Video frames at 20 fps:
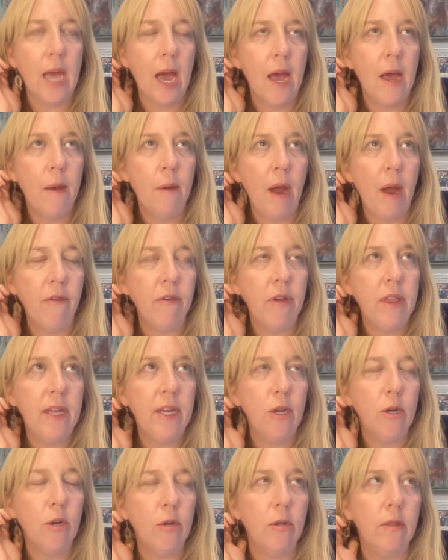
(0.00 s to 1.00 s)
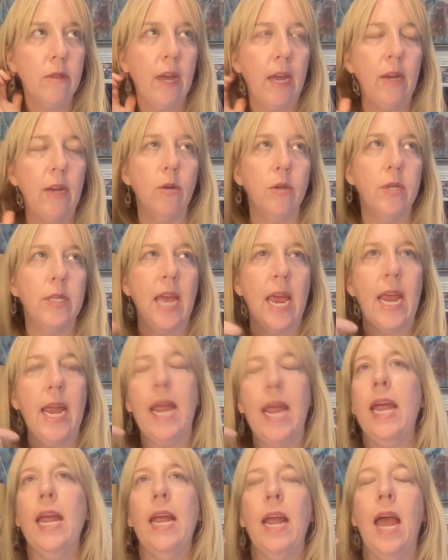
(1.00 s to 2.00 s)
everything you're
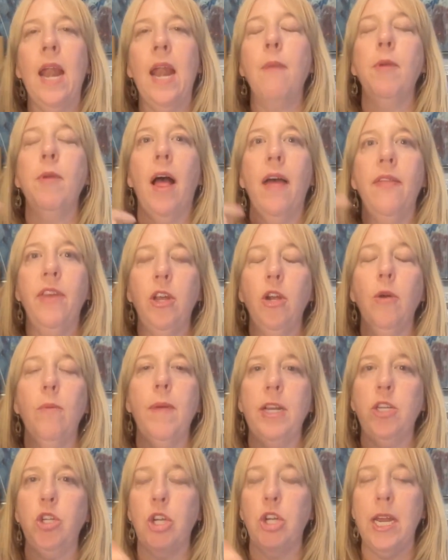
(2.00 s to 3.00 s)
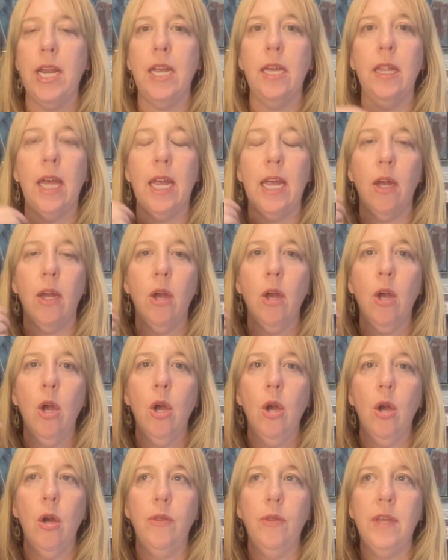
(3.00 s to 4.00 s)
saying, and I'm glad that you're mentioning, like,
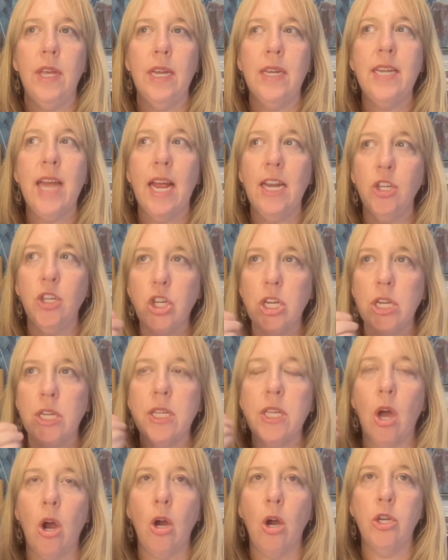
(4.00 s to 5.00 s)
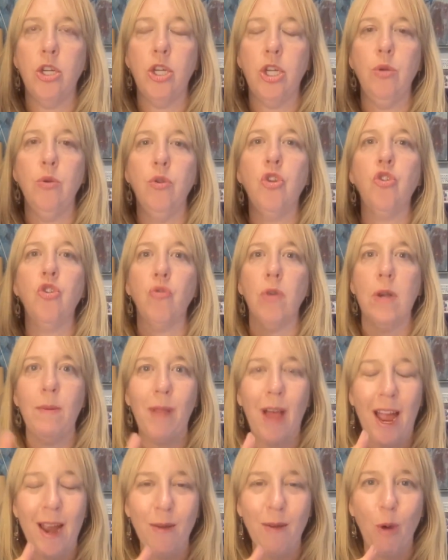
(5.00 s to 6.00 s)
the intentions are to
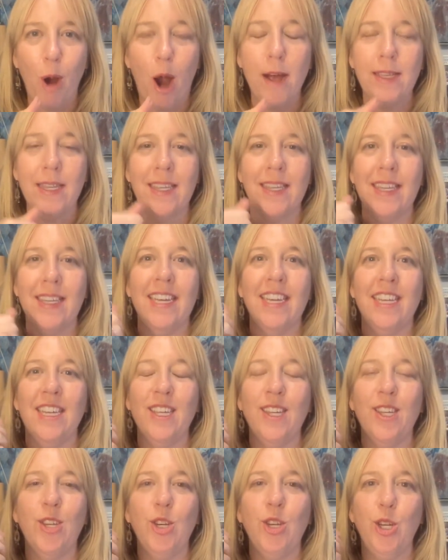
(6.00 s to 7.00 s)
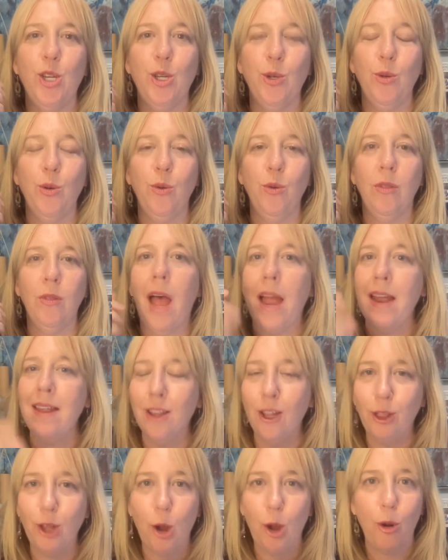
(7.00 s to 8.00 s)
streamline processes, to lighten
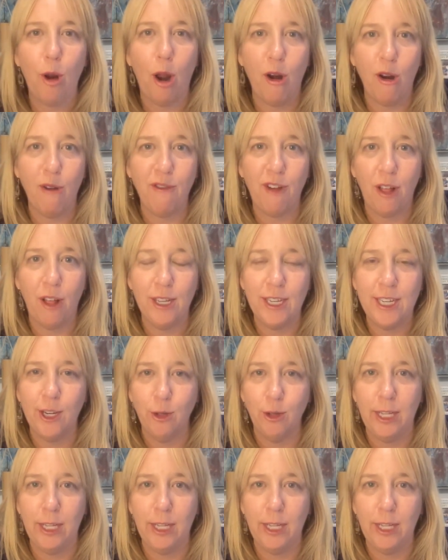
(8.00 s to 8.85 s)
the load on our volunteer